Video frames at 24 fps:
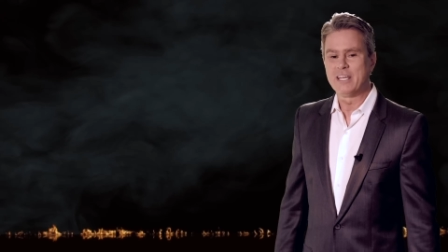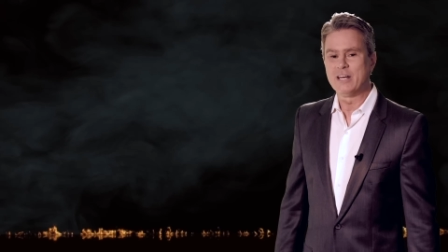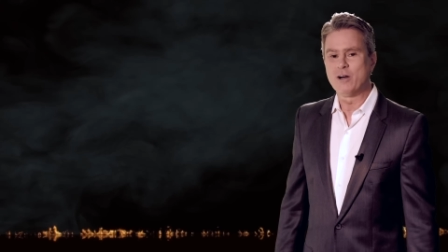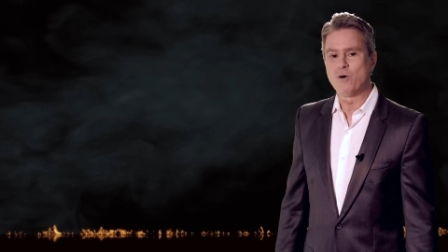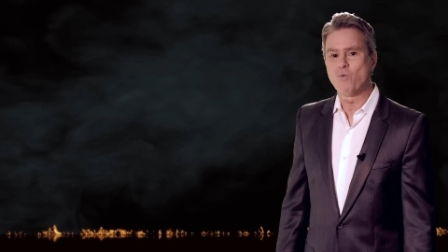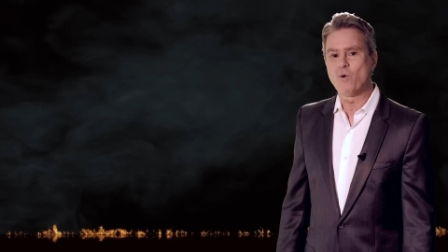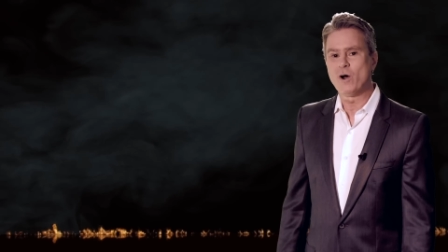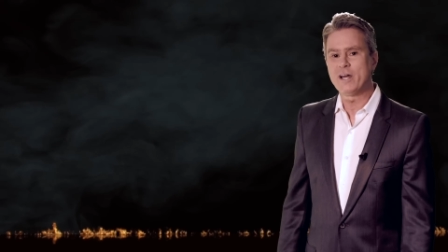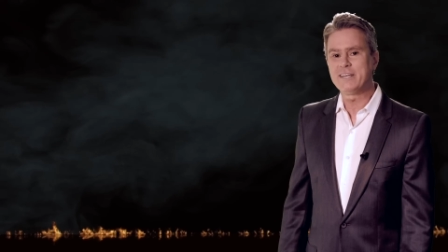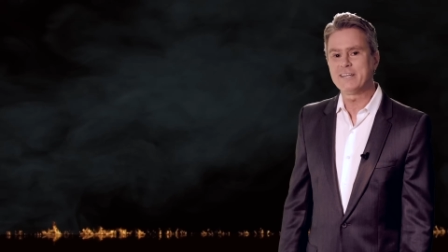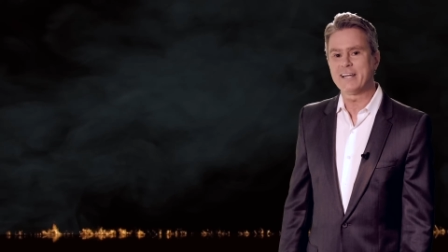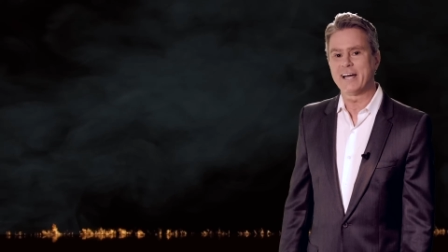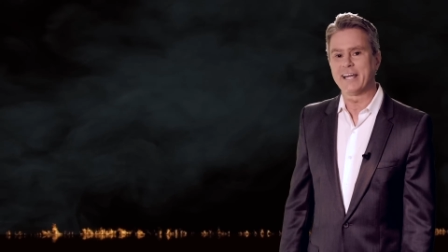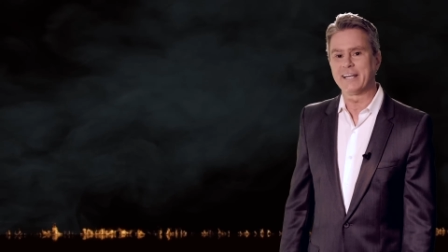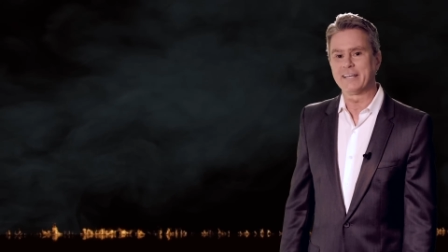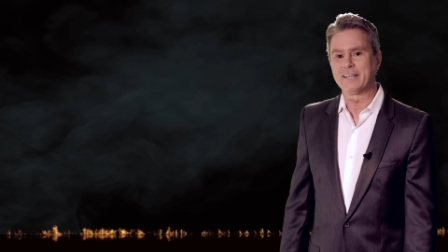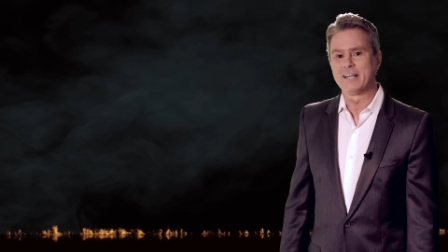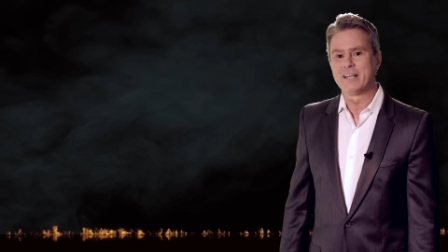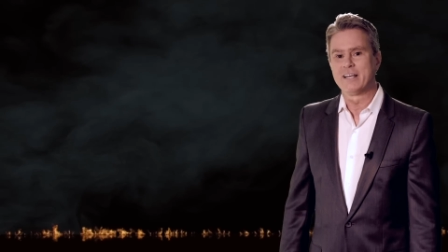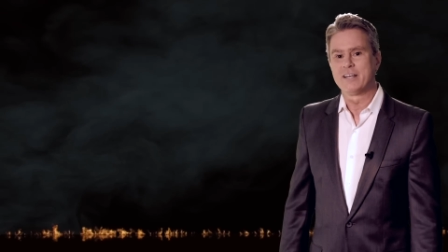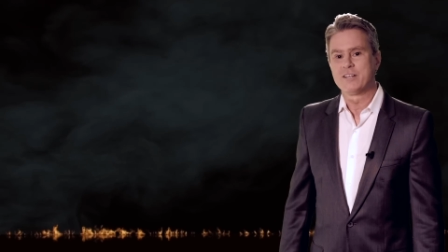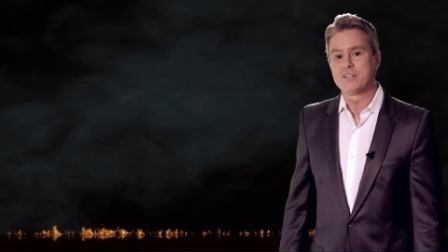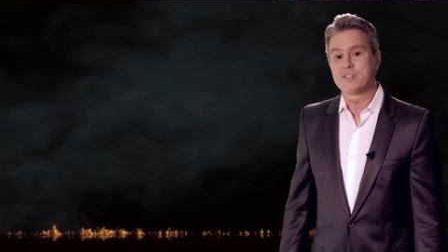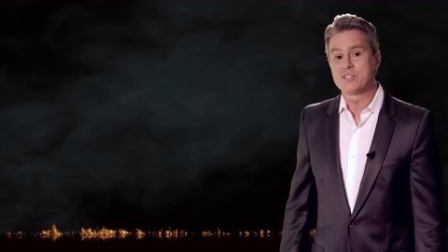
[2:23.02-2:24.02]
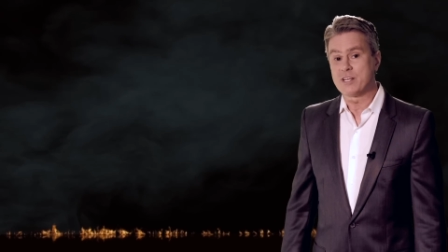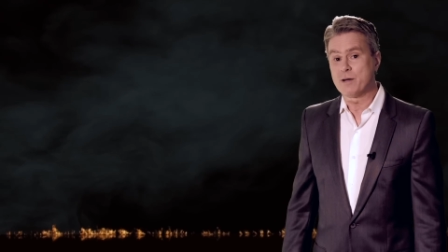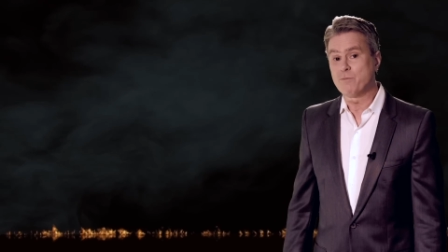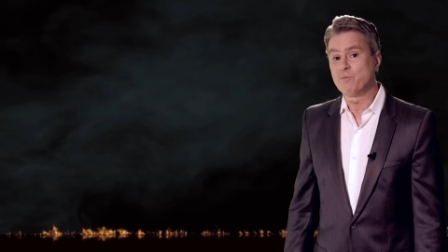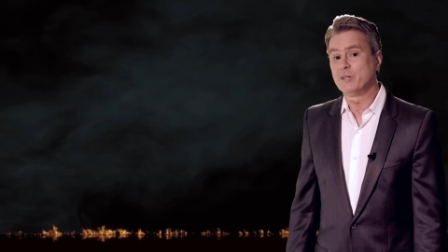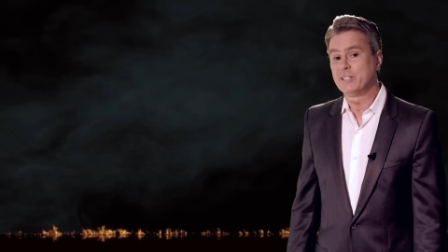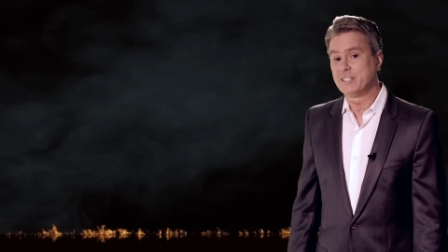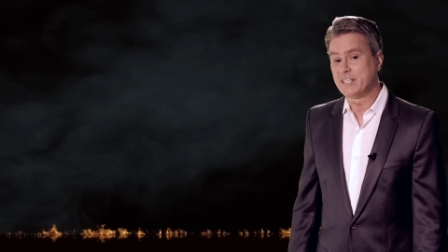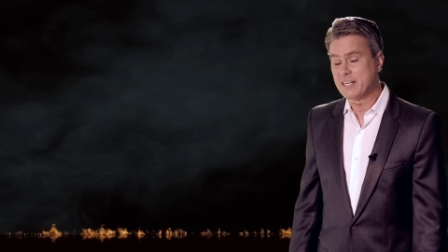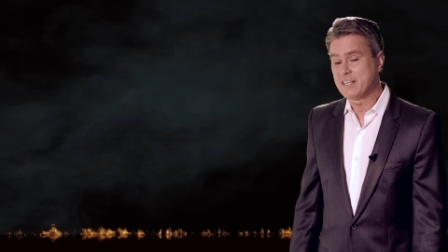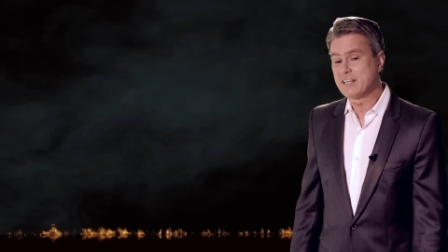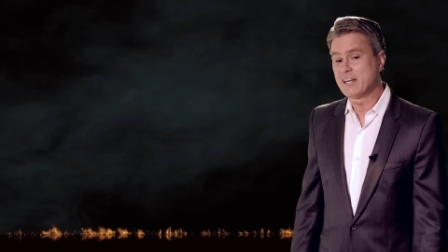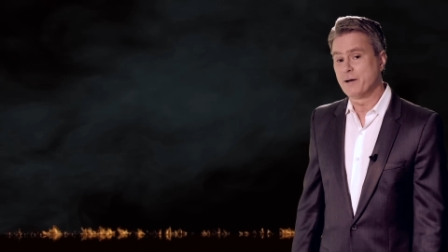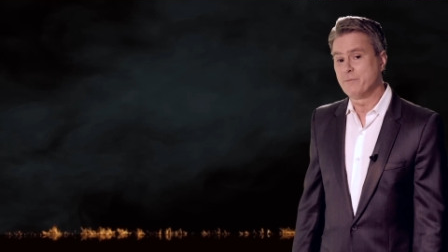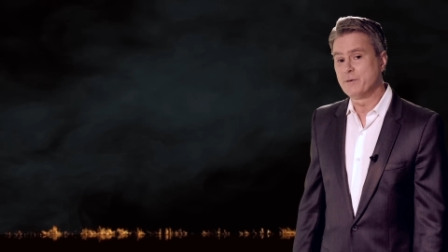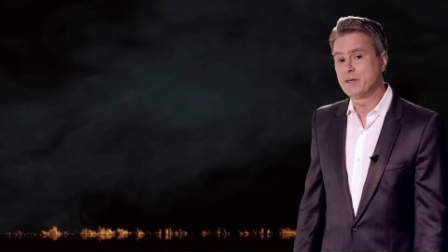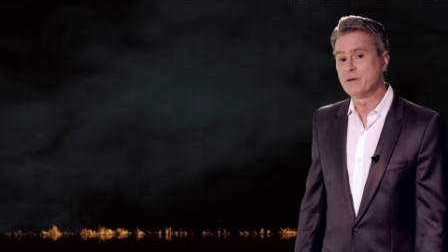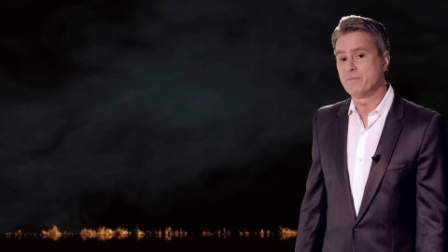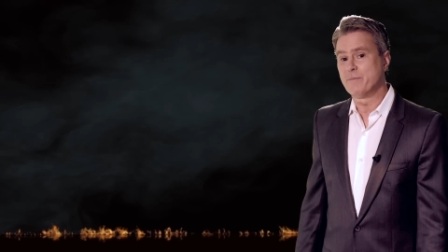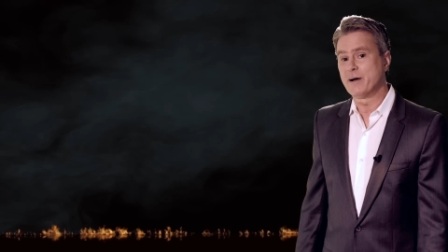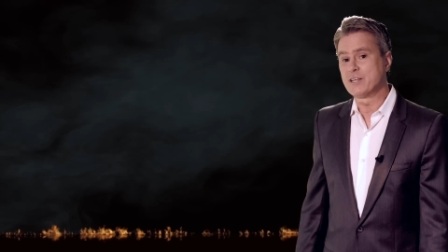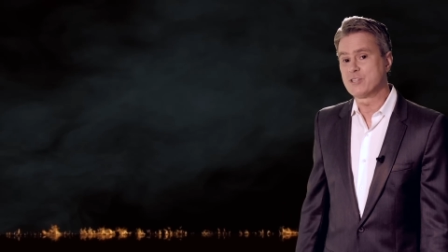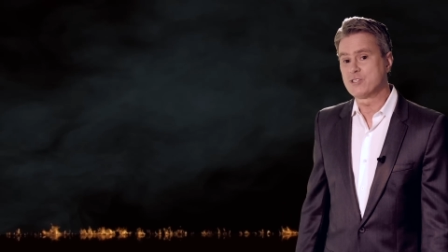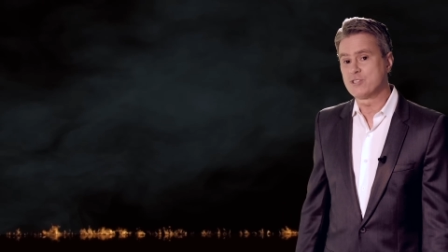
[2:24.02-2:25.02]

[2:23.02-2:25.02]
You know, one night, someone did come into my